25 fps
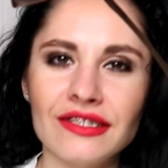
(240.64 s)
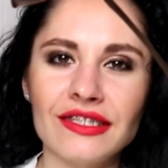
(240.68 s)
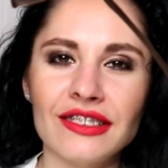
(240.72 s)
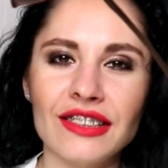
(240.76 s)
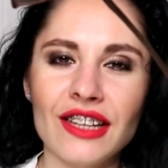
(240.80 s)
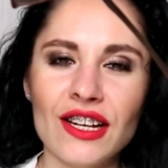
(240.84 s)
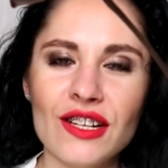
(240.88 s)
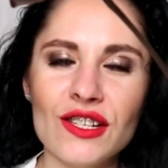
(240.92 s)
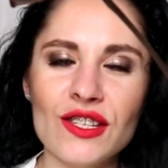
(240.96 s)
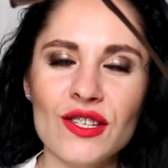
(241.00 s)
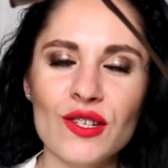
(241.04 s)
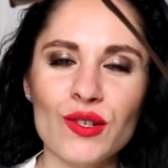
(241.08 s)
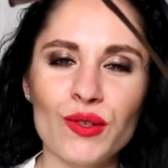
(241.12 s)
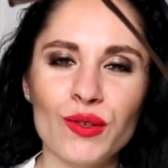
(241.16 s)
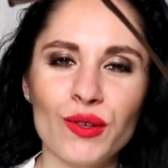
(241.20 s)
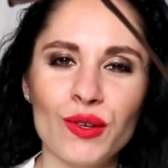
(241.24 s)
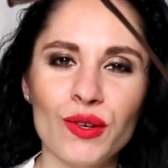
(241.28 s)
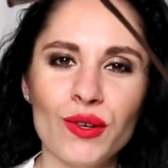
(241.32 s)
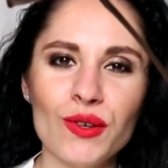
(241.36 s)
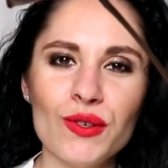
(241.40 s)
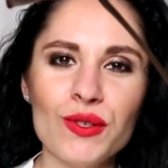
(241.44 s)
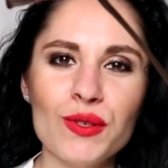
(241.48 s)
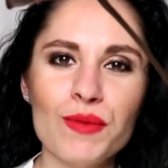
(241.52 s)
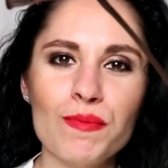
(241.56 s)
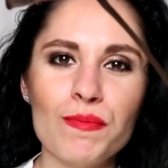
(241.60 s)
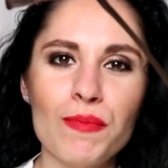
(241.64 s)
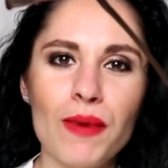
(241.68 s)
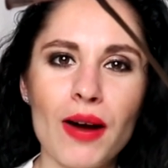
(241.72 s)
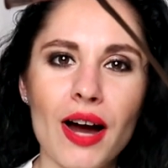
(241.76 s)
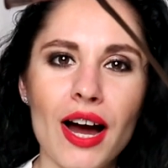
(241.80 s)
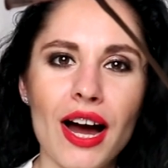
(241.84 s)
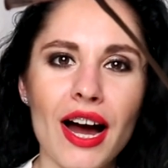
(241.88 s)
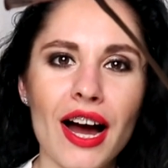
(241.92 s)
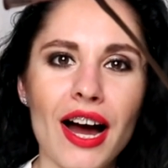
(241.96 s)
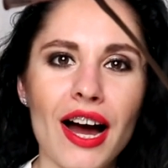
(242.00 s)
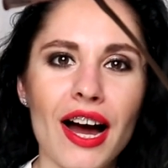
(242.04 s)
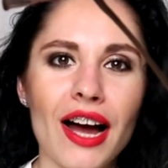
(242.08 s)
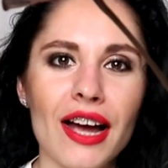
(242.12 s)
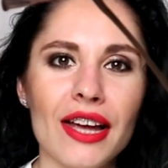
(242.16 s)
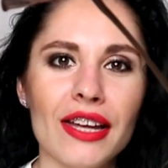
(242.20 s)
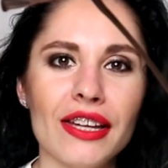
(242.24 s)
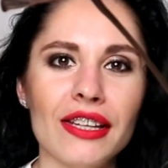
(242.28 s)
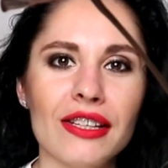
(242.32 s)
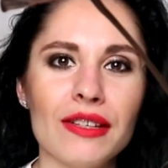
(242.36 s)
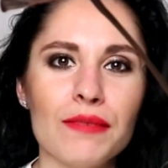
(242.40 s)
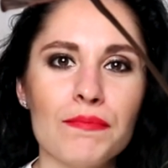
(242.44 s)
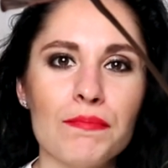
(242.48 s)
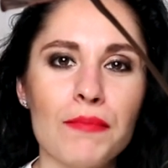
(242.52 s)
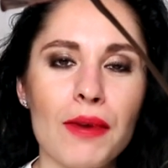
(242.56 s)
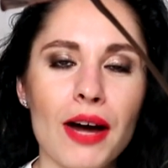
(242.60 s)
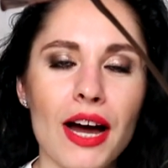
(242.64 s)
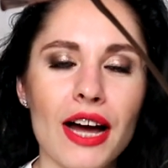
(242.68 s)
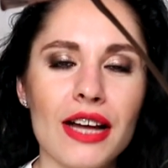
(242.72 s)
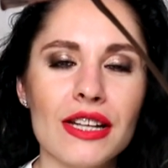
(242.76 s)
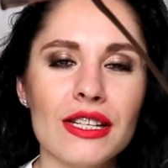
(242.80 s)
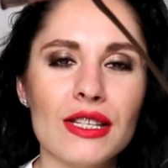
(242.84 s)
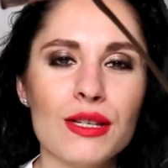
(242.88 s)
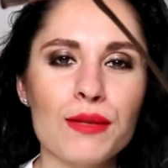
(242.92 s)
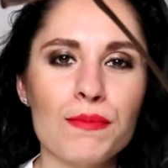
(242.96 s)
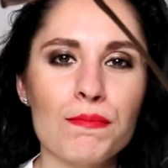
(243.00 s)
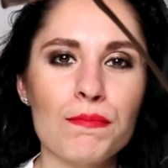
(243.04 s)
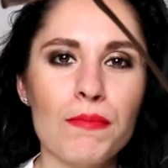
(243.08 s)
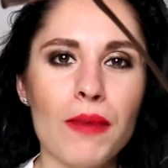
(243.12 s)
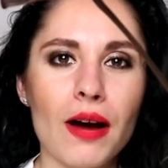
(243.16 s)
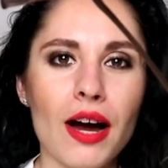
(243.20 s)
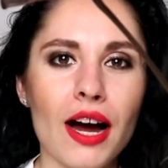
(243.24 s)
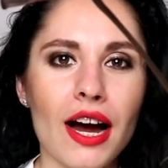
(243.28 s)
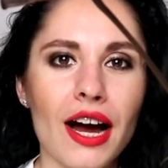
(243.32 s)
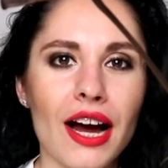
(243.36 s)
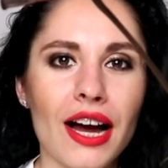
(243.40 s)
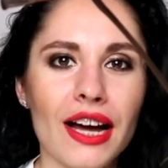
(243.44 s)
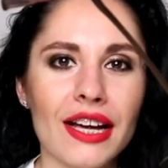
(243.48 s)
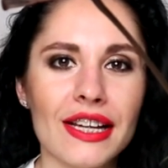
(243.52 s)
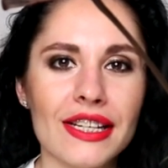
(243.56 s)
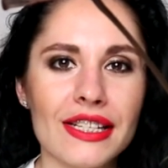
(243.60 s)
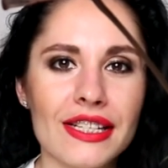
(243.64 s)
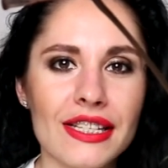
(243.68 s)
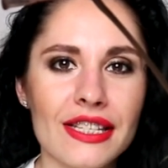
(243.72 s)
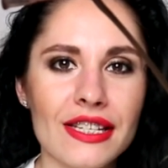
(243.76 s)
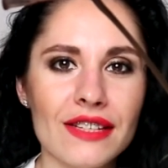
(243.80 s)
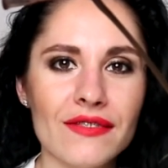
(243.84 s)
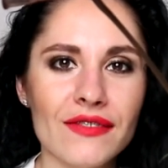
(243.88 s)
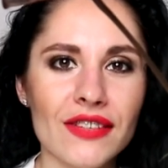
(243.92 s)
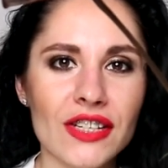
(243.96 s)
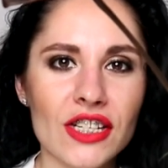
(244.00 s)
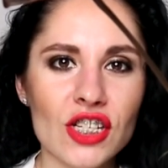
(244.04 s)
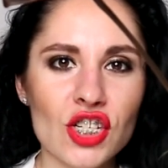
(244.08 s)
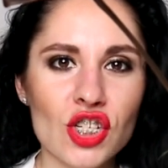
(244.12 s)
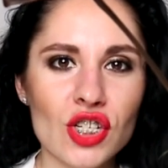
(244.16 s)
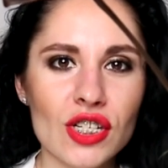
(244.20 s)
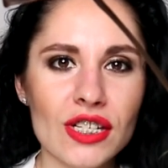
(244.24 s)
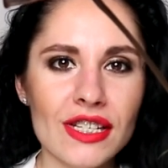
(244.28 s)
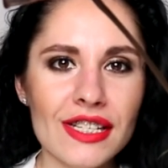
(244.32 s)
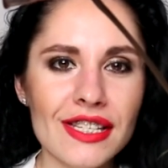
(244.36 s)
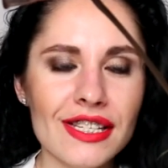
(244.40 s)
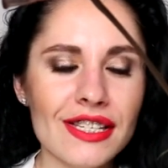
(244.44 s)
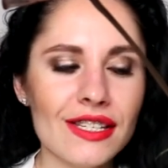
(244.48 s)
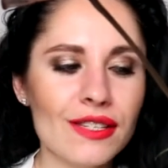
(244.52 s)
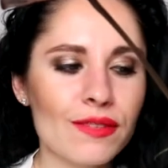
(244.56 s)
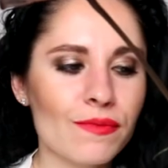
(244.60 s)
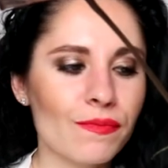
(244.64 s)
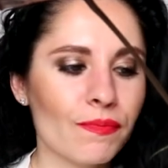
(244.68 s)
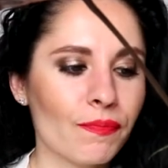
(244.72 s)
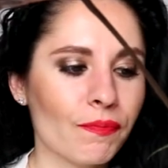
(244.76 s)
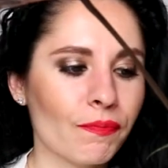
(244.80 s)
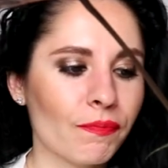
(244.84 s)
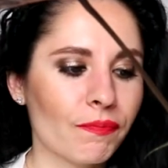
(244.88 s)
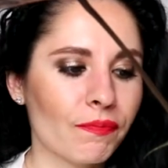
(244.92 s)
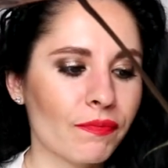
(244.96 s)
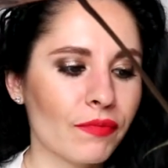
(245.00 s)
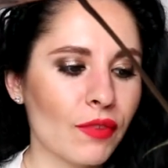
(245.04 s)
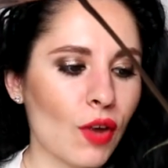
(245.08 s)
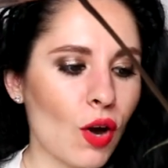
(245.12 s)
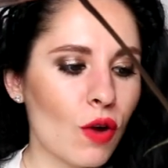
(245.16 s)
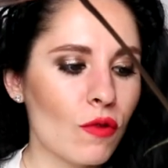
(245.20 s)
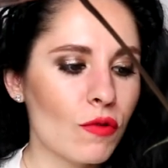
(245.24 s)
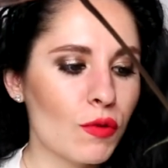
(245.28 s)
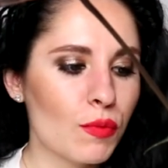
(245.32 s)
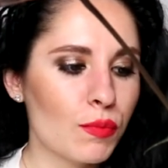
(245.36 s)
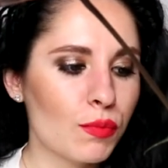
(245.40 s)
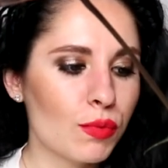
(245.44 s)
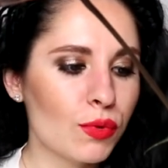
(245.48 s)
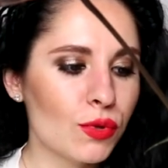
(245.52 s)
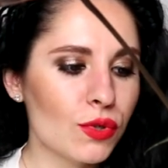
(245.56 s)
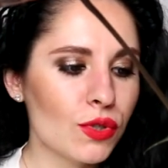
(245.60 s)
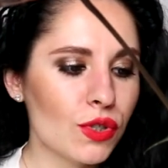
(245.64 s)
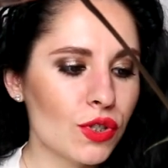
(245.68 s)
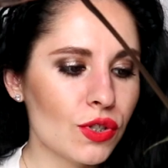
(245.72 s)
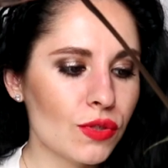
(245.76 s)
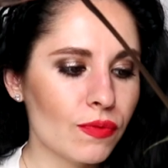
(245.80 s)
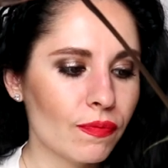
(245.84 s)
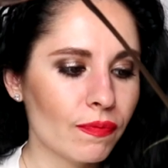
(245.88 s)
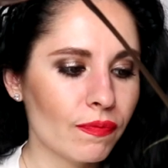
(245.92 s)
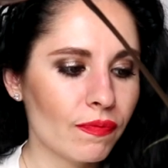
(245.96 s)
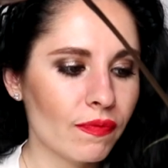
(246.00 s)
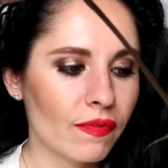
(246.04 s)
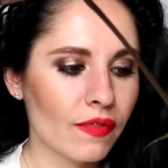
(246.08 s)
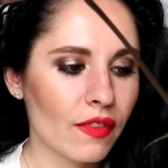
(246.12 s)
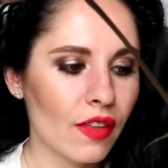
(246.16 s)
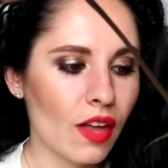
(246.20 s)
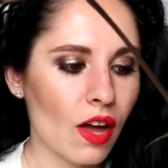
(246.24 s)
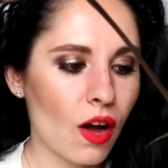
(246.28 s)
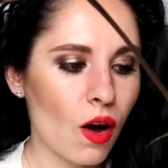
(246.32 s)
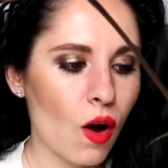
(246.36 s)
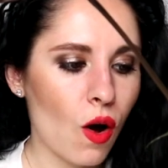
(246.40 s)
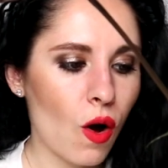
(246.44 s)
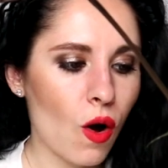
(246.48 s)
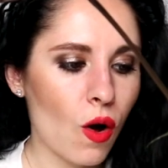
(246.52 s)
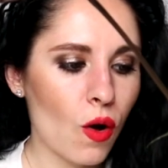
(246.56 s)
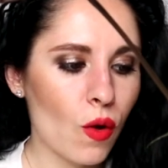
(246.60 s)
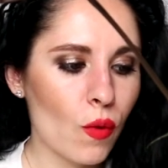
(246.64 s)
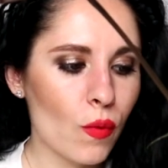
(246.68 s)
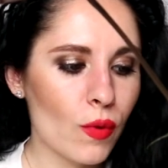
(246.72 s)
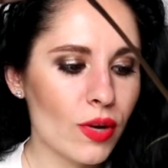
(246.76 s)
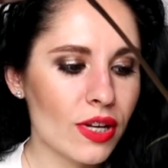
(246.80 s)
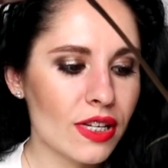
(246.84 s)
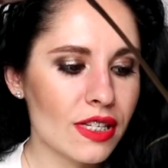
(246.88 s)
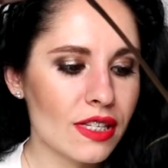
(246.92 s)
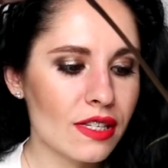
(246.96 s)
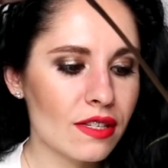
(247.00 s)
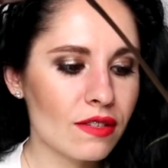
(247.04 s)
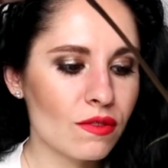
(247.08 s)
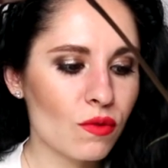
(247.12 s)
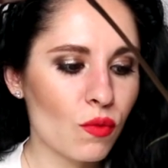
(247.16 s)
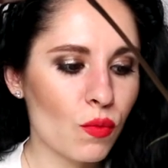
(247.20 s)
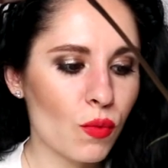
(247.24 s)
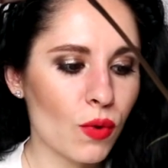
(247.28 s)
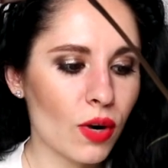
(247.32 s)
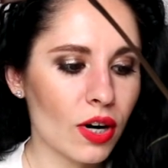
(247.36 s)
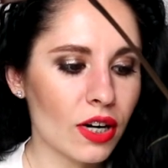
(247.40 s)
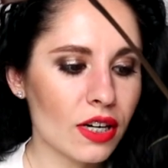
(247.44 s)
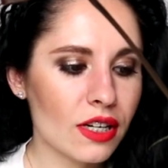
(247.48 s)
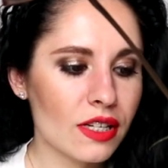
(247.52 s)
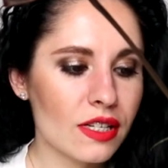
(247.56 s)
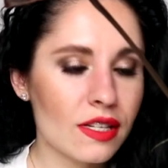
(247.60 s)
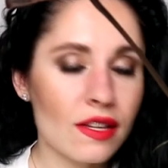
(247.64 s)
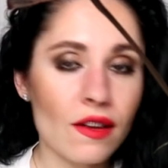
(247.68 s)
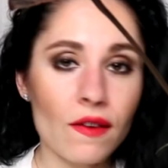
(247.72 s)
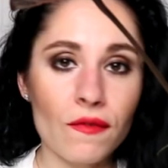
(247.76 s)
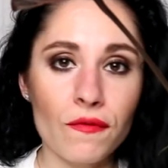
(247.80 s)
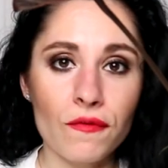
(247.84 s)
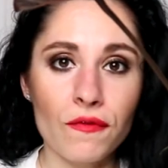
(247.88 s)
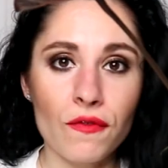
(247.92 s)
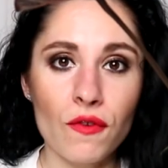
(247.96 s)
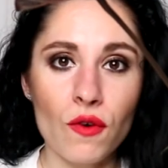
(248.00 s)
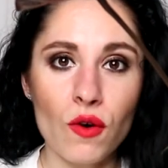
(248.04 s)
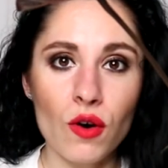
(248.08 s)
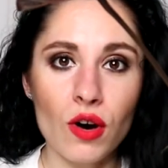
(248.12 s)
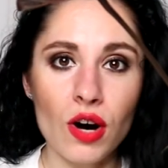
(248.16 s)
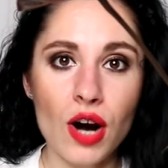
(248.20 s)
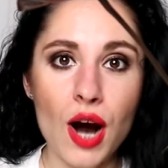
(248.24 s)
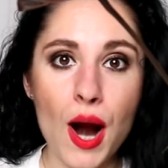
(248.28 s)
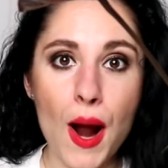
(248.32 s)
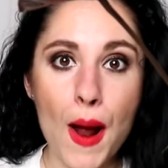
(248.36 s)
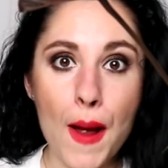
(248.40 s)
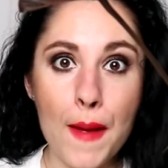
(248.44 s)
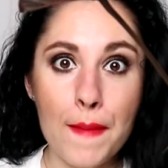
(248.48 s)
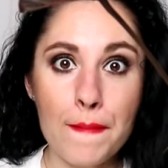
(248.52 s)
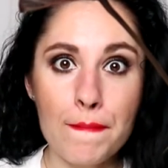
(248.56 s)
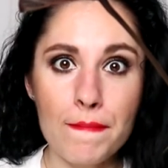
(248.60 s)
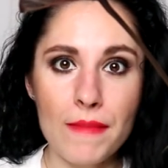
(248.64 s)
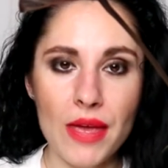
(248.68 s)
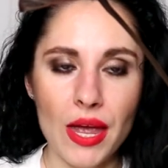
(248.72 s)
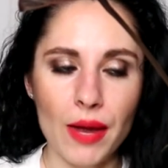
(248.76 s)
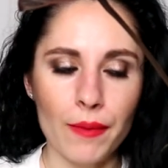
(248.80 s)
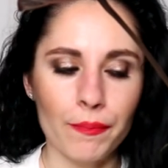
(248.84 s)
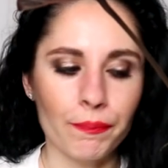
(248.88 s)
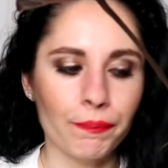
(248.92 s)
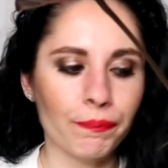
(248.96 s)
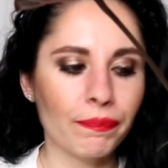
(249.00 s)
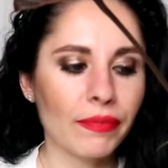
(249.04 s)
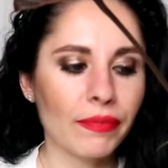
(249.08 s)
not so good, by, but by divisions of a bush always works for me.